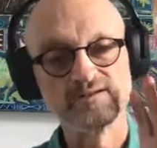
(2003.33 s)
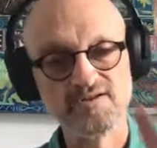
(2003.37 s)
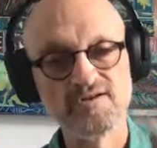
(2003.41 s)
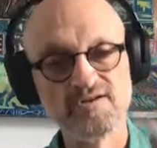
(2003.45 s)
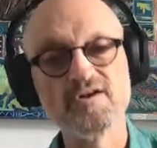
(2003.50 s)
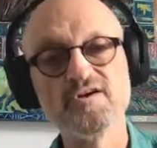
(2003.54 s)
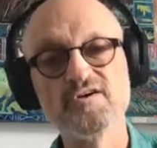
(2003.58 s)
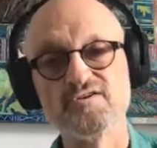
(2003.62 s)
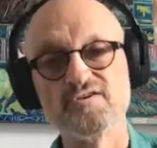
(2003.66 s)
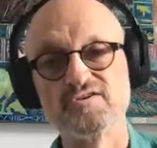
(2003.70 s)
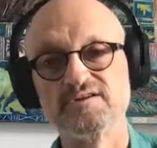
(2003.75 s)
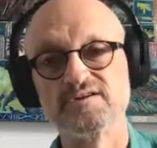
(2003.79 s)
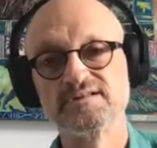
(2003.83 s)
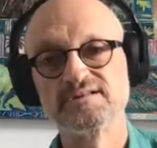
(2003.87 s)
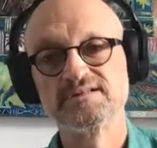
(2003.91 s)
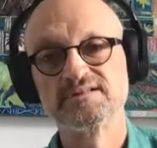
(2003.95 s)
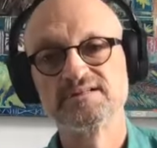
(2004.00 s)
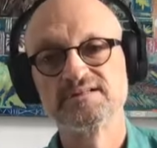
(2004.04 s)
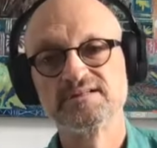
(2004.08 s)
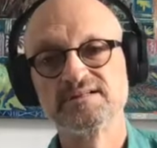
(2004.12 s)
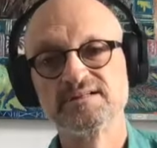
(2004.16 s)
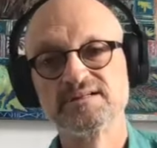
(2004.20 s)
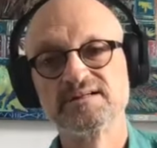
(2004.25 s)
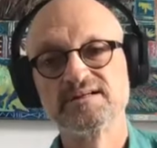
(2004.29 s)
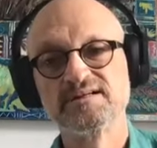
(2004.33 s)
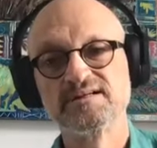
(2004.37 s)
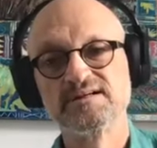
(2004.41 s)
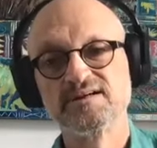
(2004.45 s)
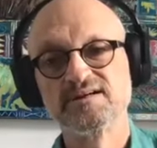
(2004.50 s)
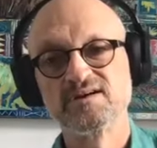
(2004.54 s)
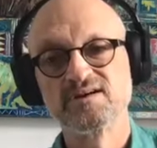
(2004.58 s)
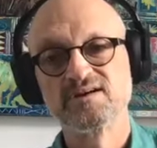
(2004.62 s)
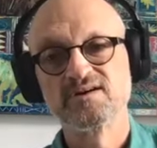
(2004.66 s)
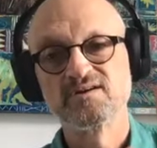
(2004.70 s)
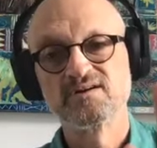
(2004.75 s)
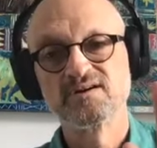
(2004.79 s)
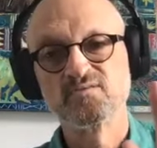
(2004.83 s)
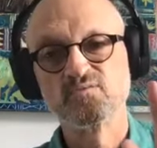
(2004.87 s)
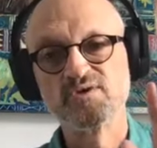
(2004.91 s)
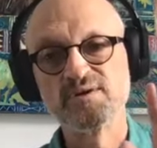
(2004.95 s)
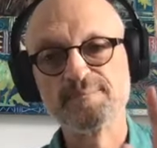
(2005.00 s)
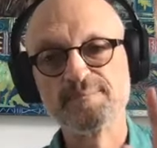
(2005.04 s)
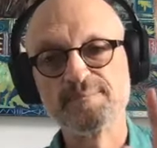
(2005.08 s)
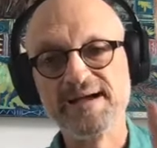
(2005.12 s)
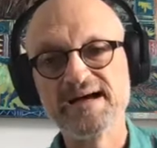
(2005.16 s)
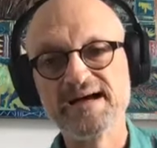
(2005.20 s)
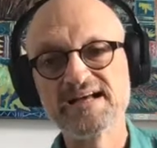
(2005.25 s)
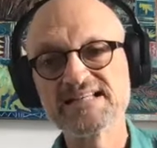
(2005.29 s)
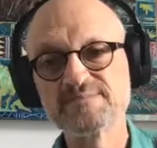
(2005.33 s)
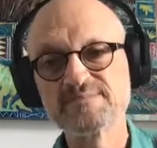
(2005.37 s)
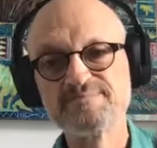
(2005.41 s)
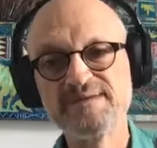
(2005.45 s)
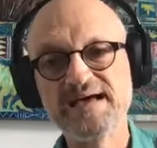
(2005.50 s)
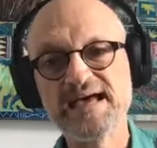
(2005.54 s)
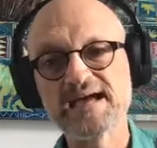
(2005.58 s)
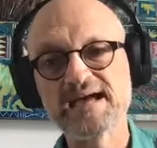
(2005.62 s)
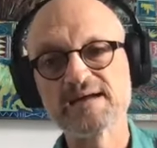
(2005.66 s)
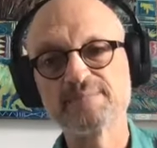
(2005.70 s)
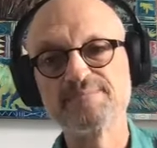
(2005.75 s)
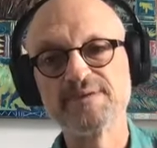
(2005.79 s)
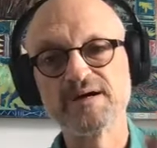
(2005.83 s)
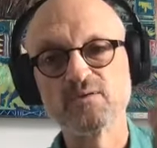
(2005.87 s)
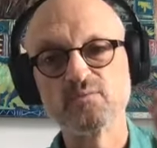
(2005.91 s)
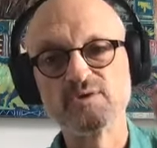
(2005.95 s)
No, we bounce back,